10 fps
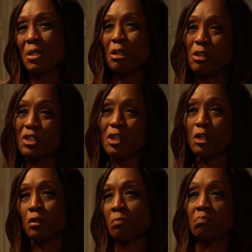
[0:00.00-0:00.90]
Because he
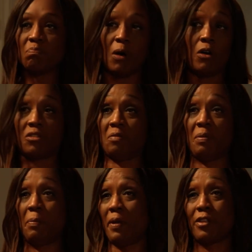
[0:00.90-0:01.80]
couldn't
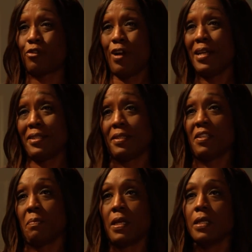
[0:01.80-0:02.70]
possibly be attracted
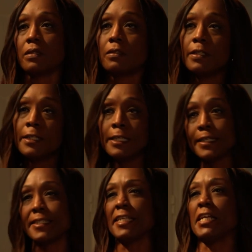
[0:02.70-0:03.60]
to me.
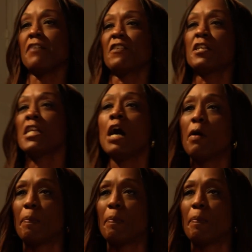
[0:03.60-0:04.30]
He didn't even know